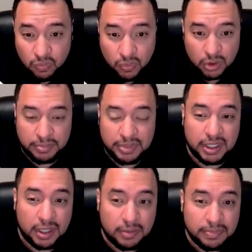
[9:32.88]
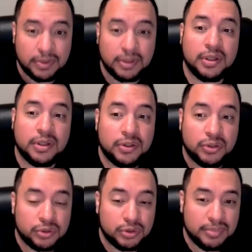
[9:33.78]
warming up
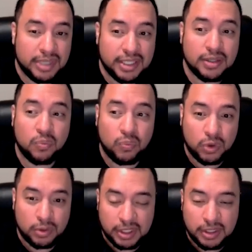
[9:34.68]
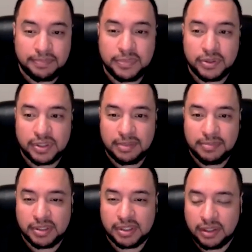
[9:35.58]
your domain, warming up your
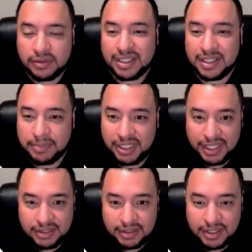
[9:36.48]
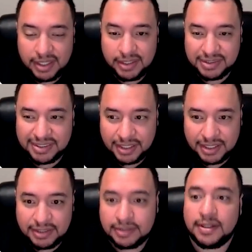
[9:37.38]
email account, and I'm going to get to that in a
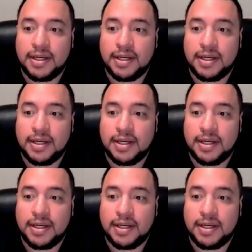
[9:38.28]
second.